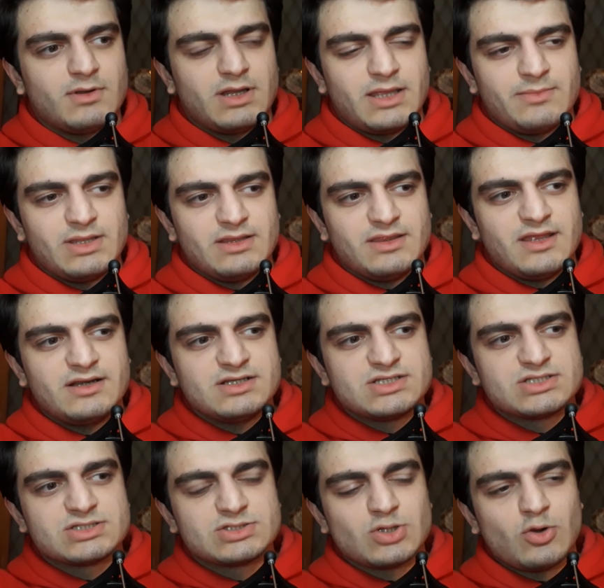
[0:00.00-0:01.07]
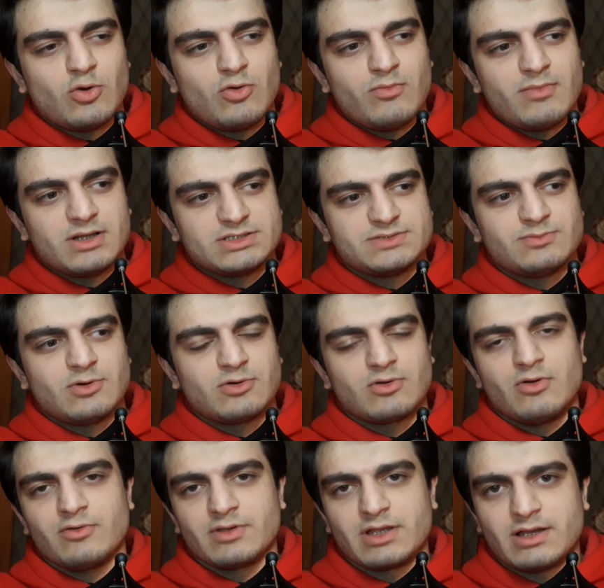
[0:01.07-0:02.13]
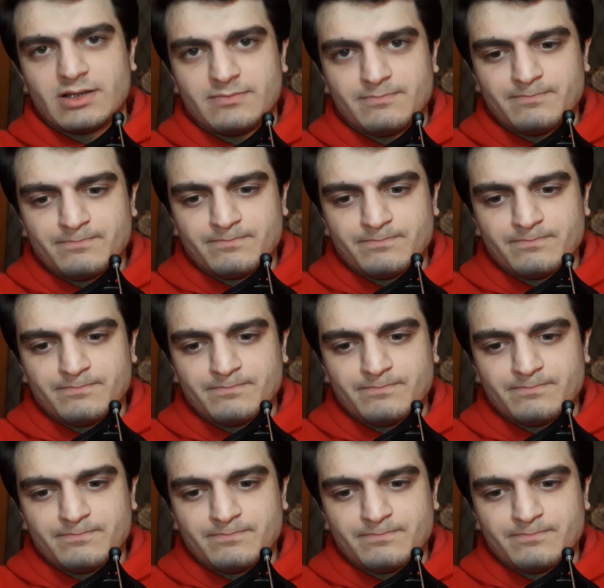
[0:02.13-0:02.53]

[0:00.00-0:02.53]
I mean, there is so much more going on.